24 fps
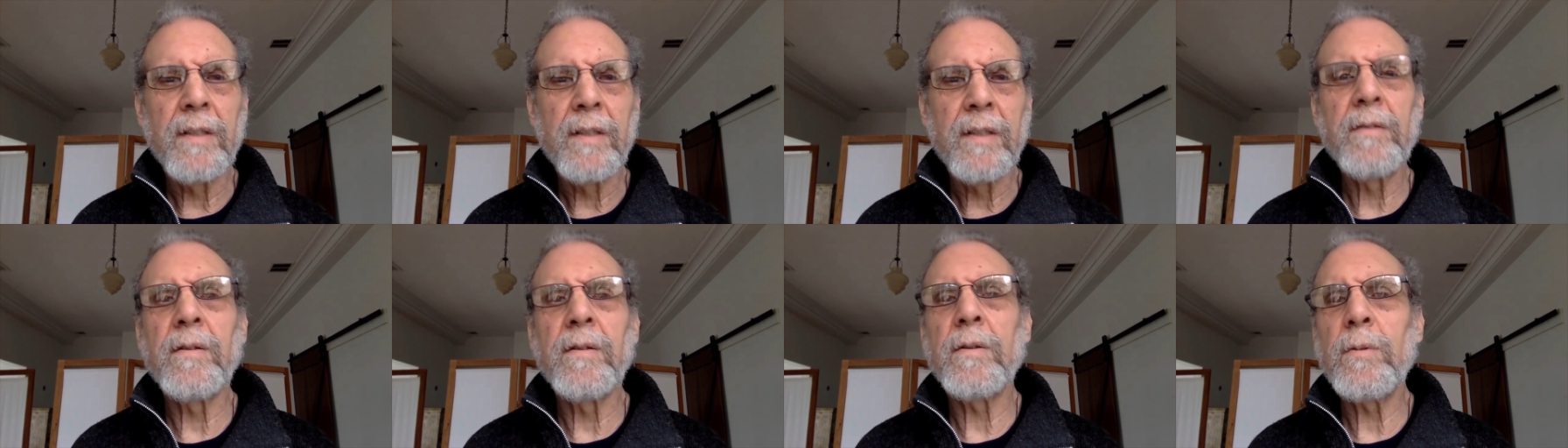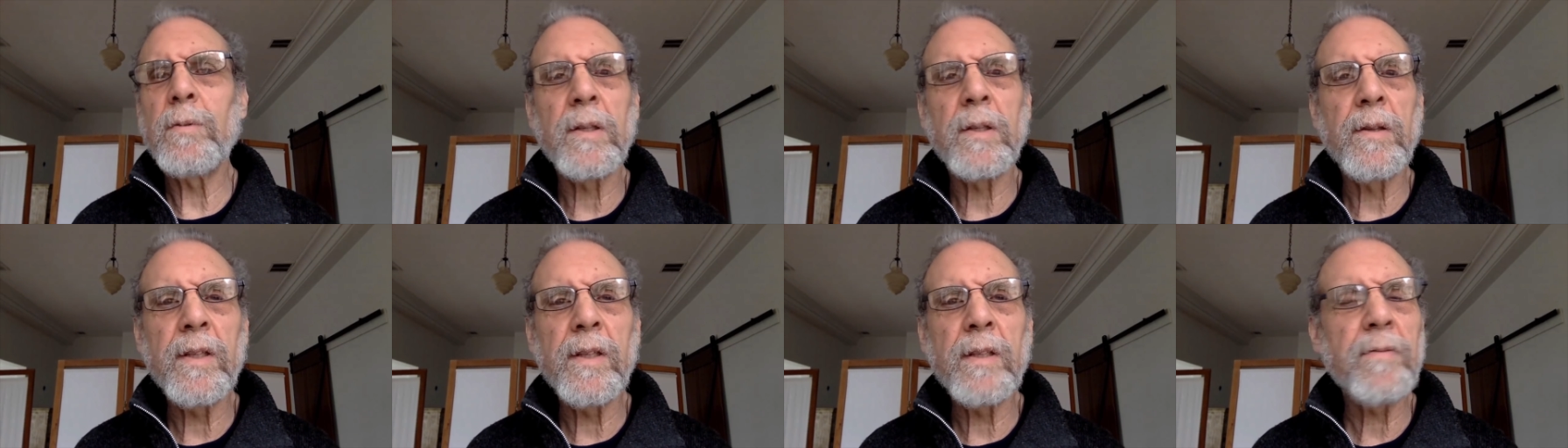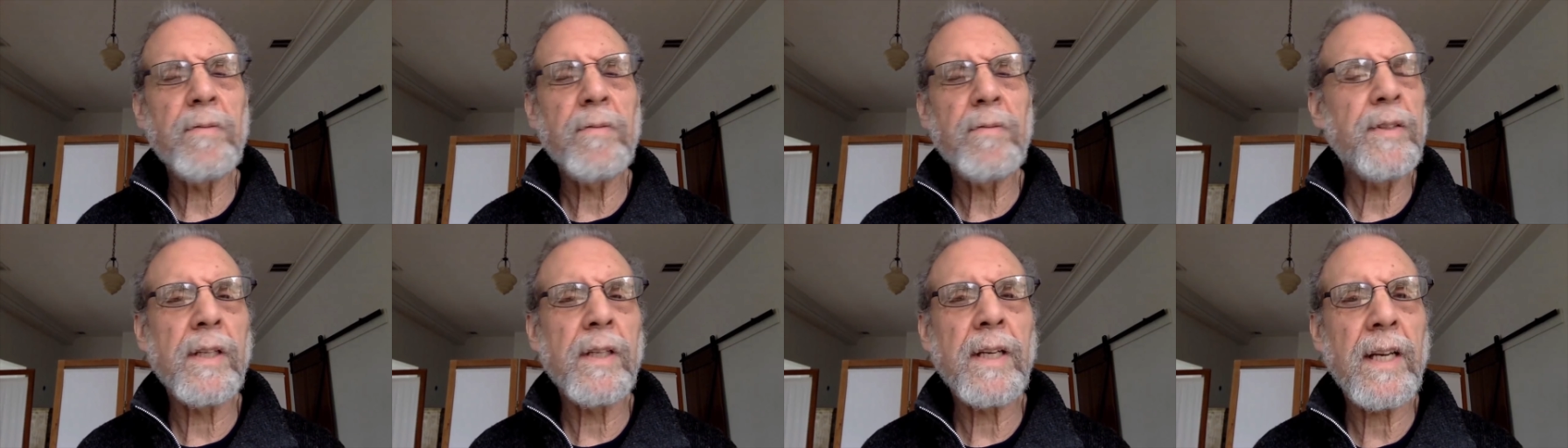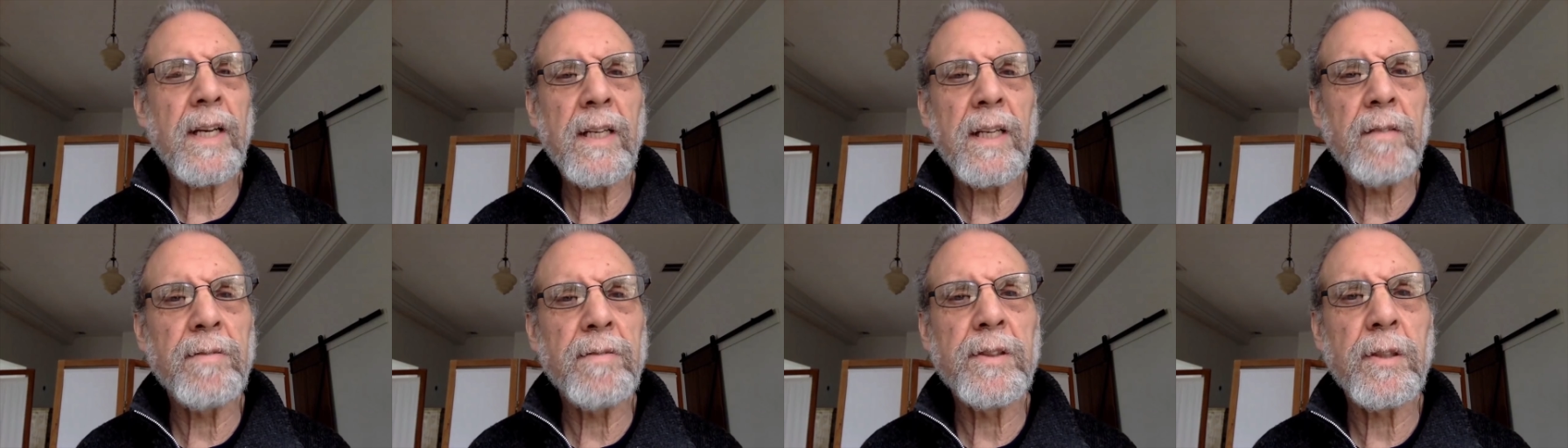You know, you can live in a
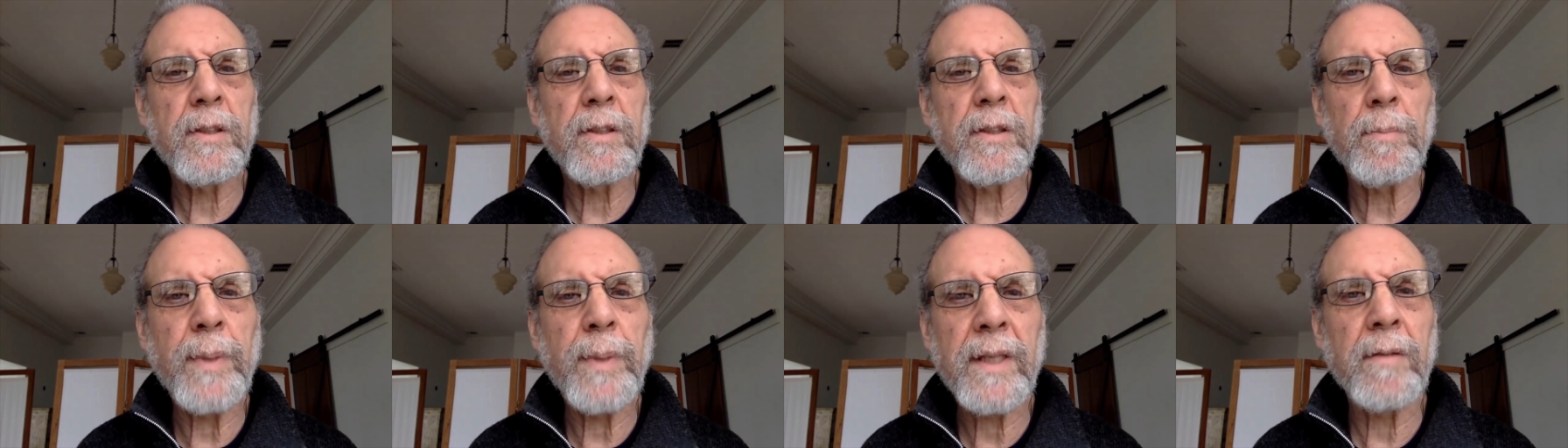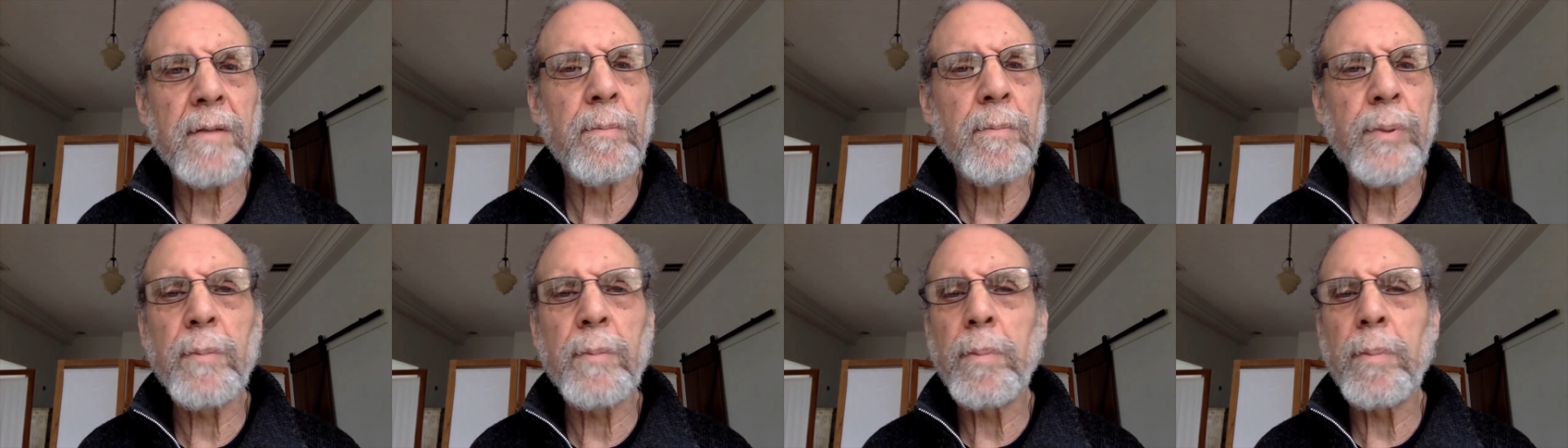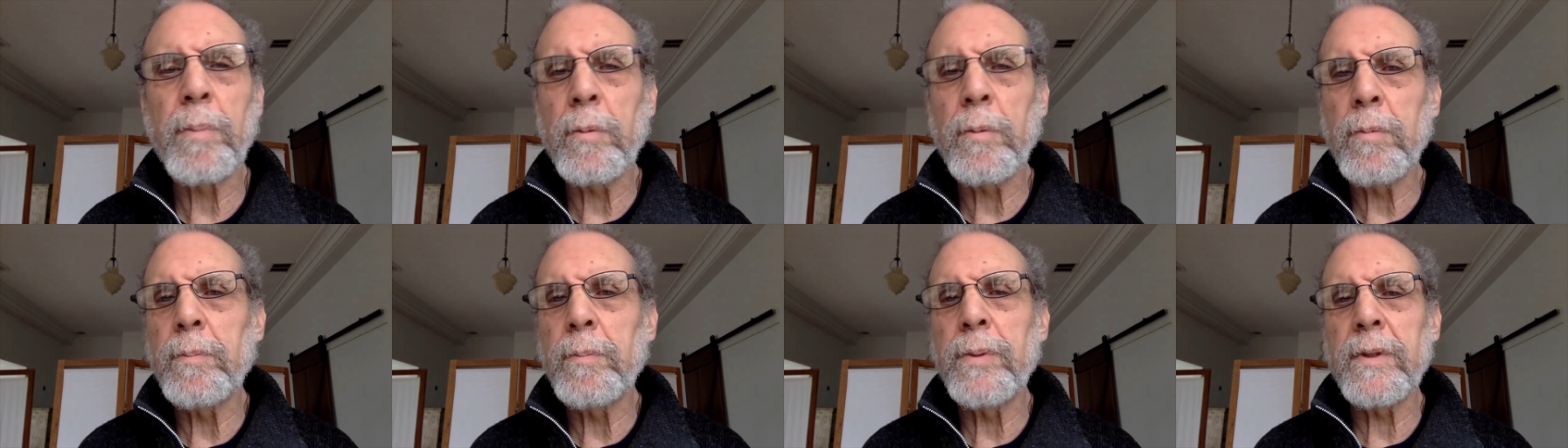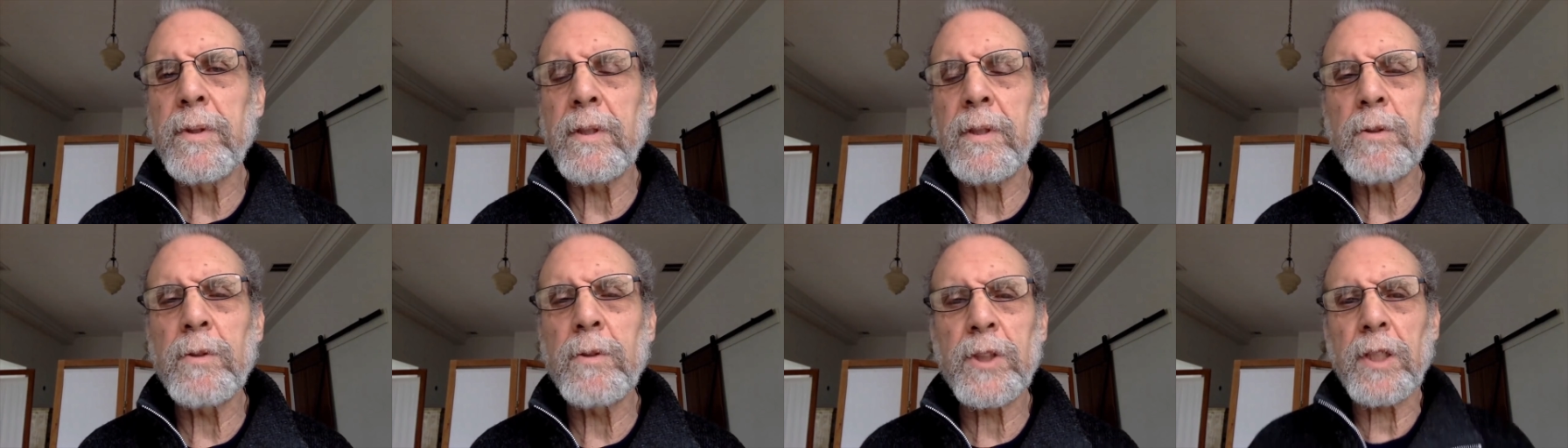cave in Tibet and people will
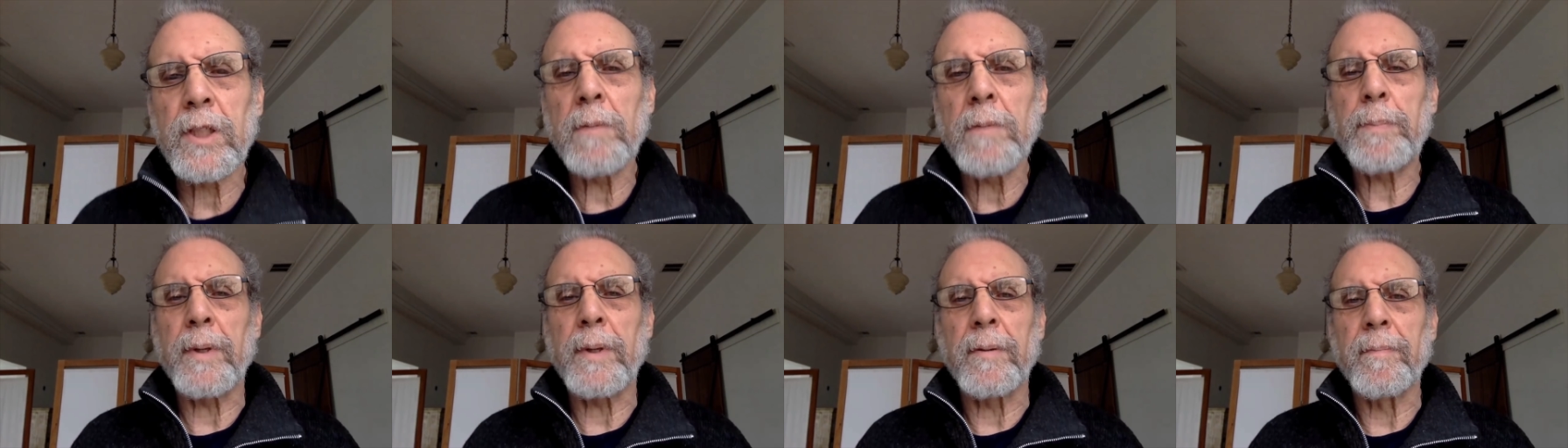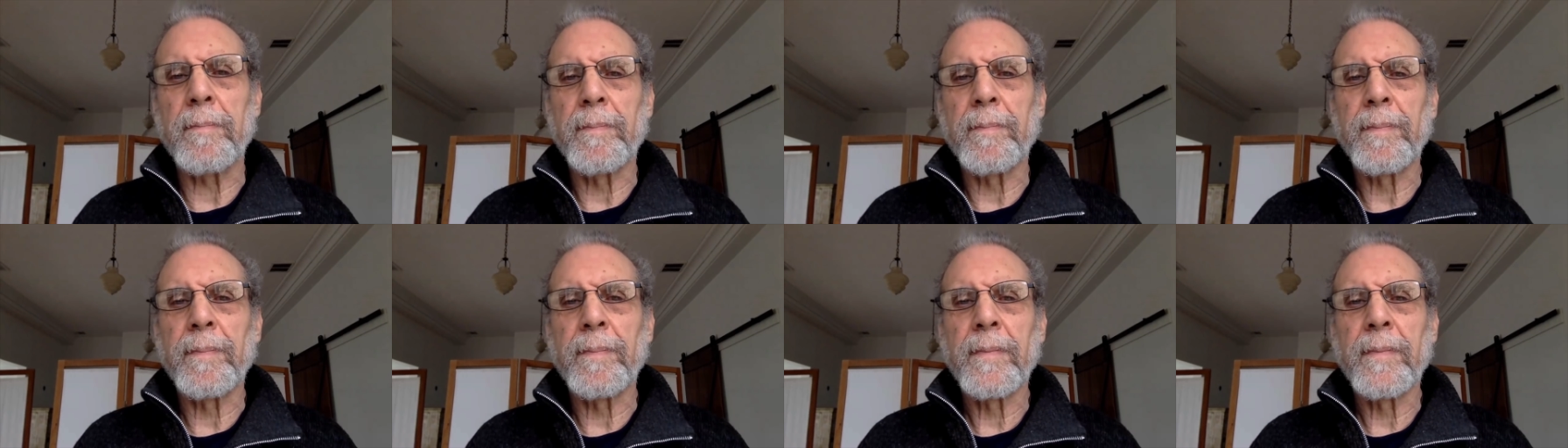bring you Sampa.